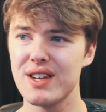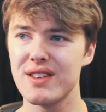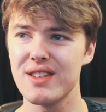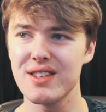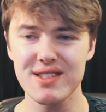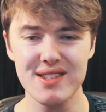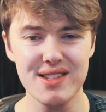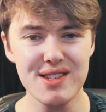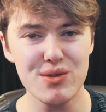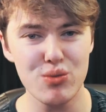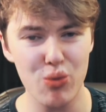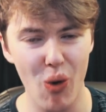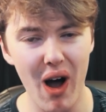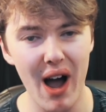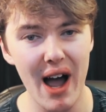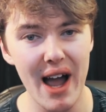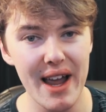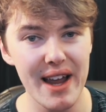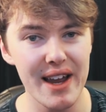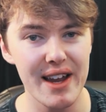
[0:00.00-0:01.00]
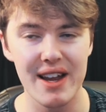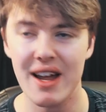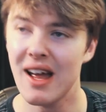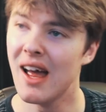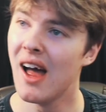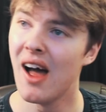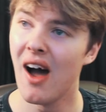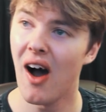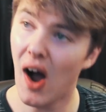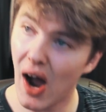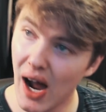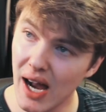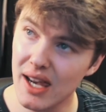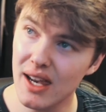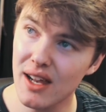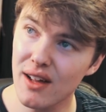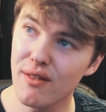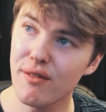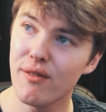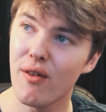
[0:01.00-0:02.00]
This is why I
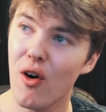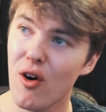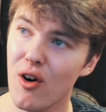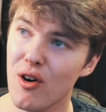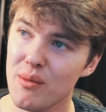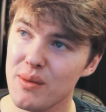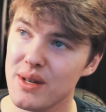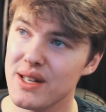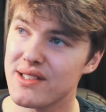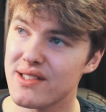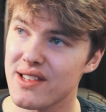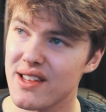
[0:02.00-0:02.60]
love Om Miz,